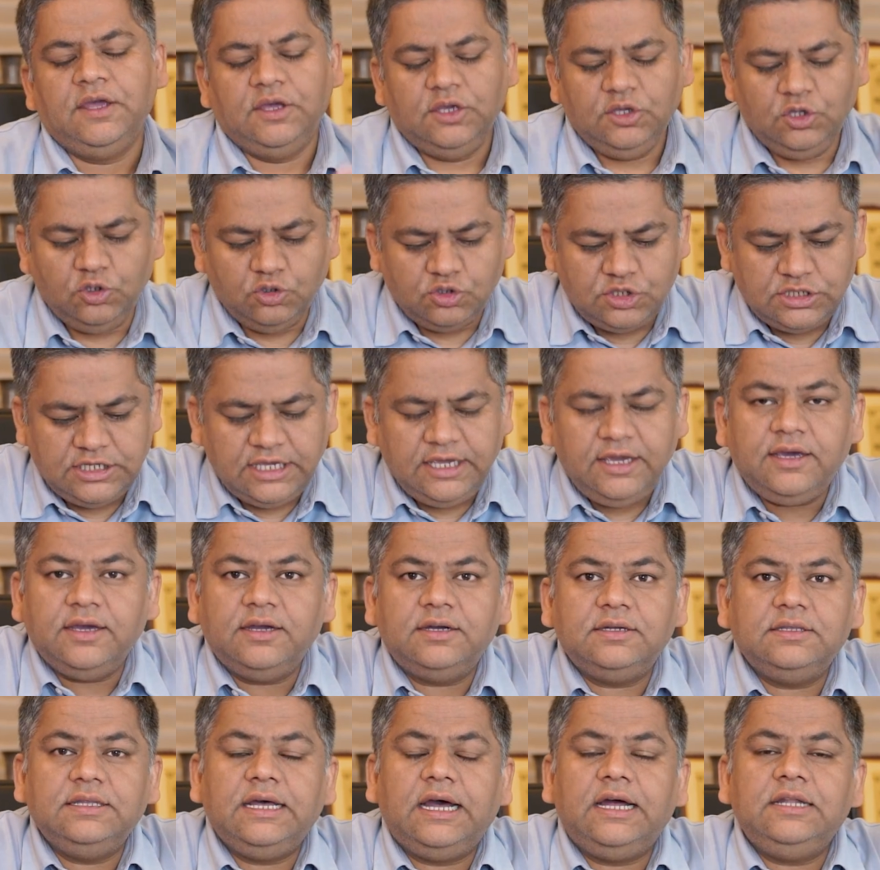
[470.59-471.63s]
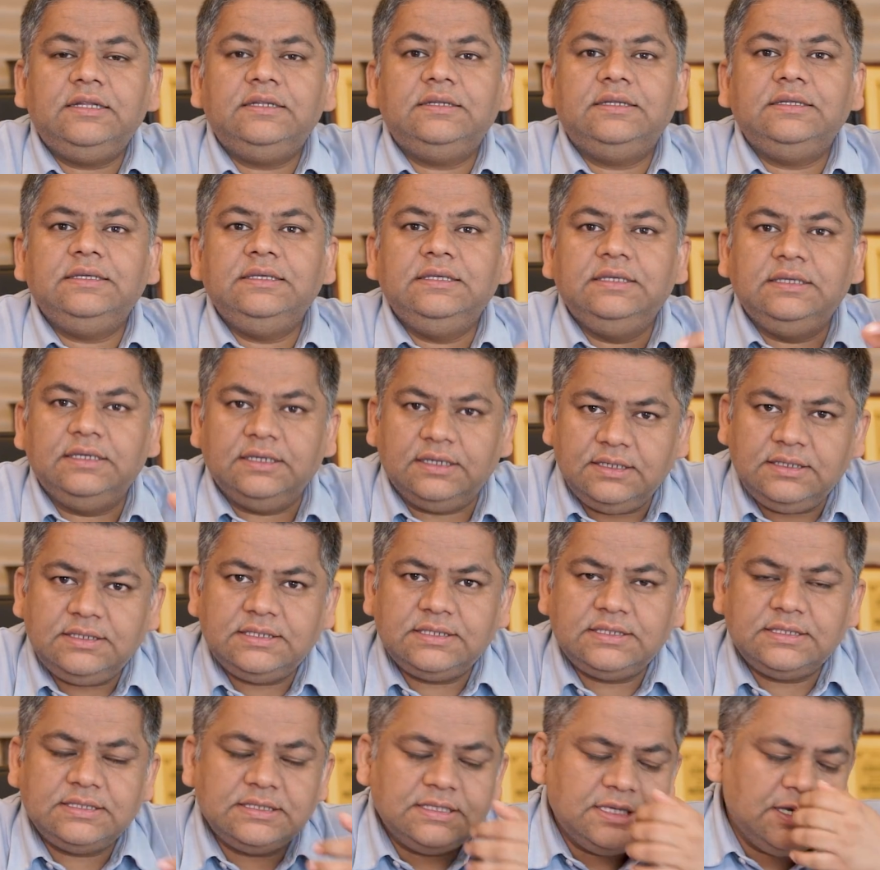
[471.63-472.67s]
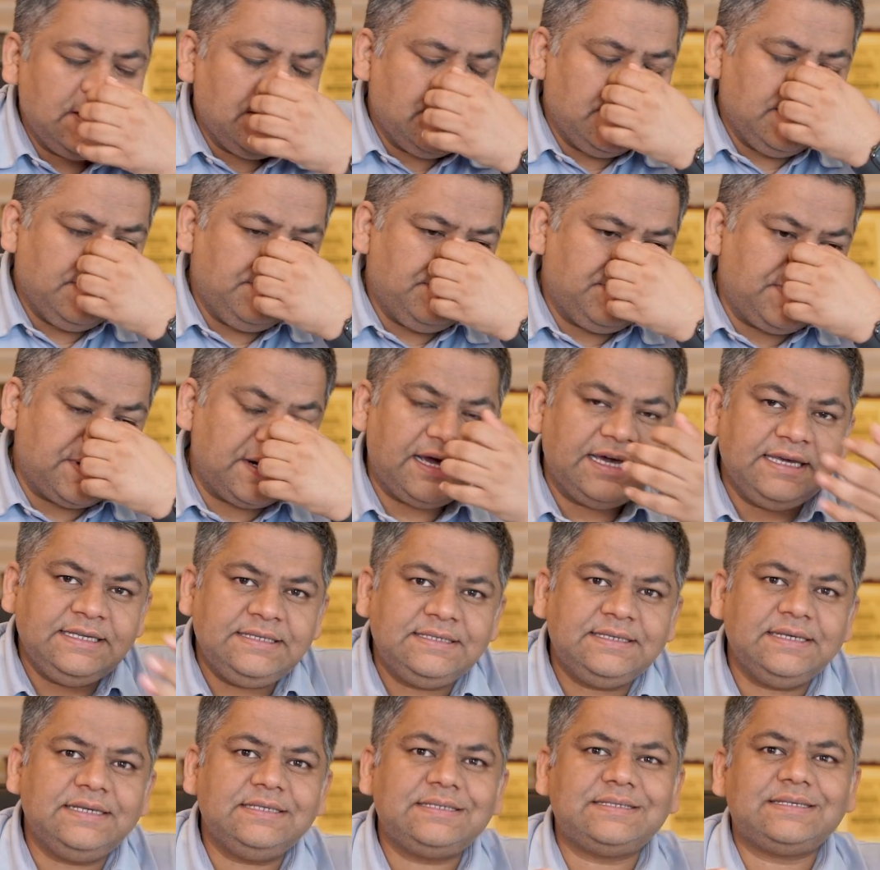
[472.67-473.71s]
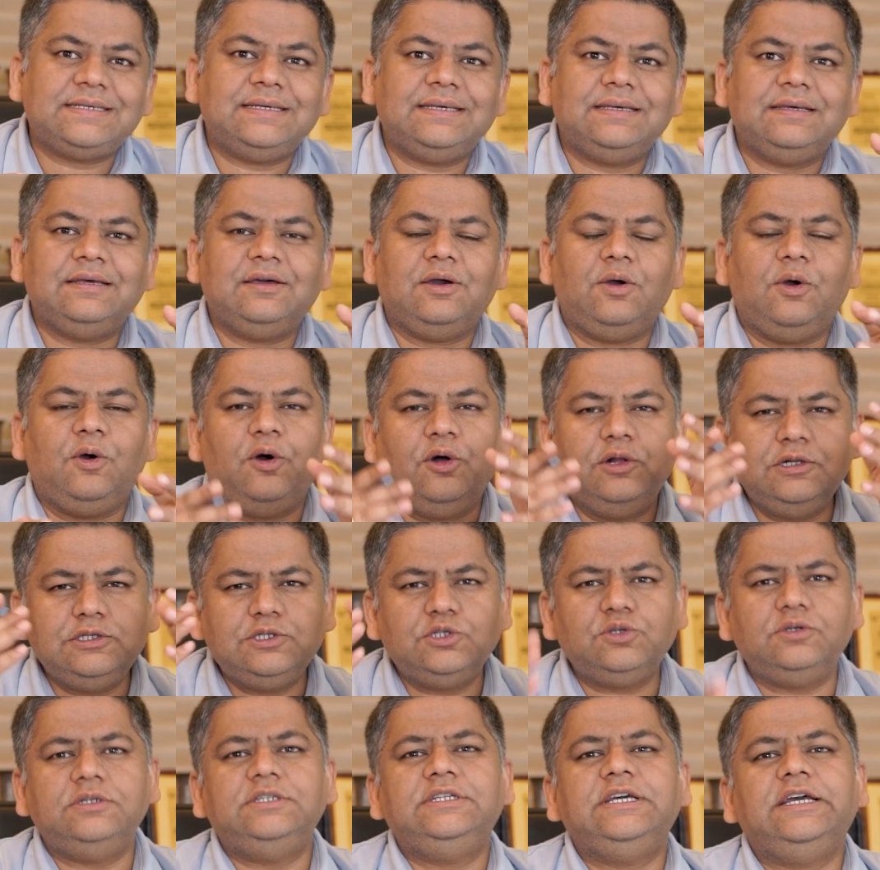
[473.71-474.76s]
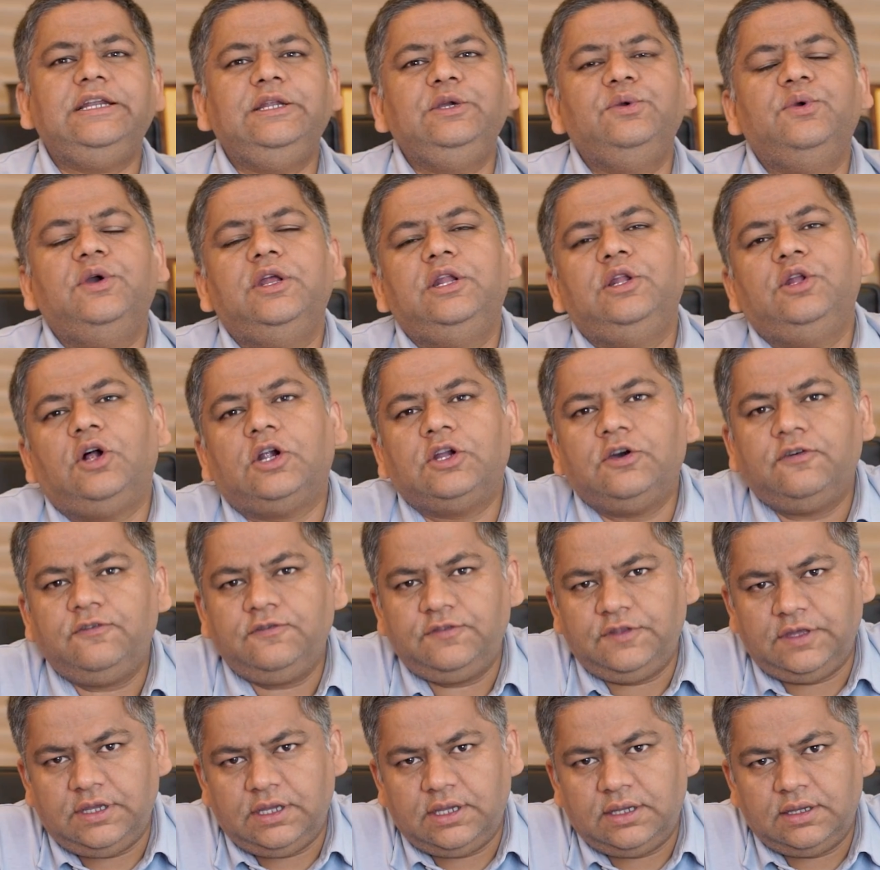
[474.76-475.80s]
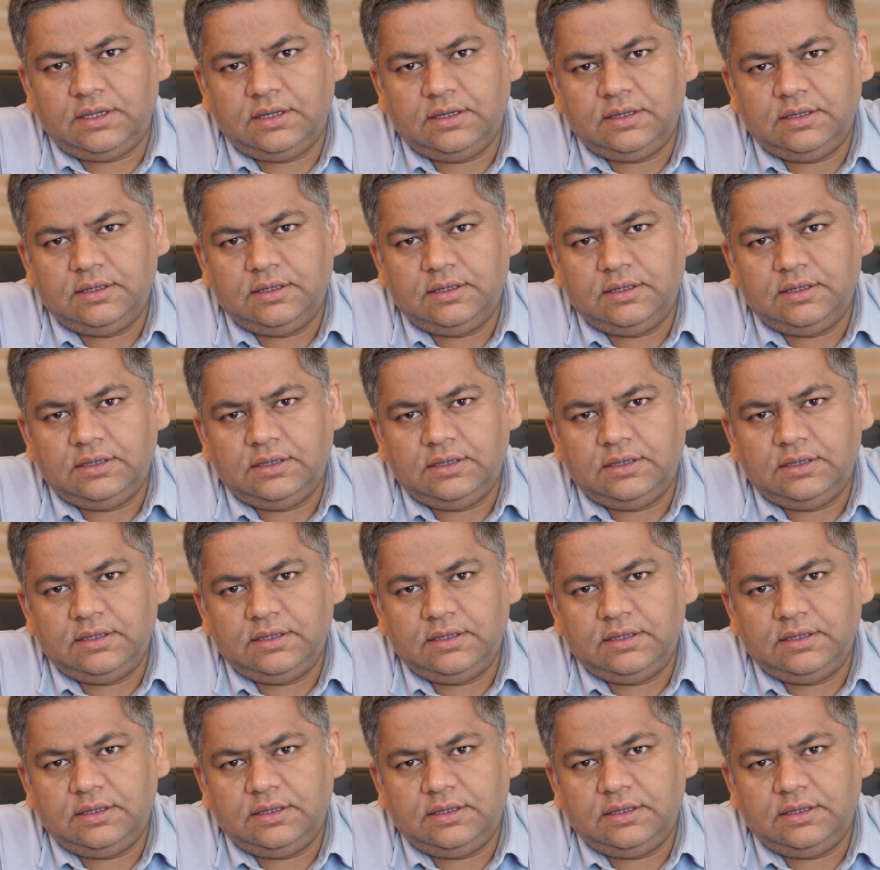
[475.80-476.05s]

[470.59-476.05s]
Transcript: You see here that yes, prices also tell you a lot of things.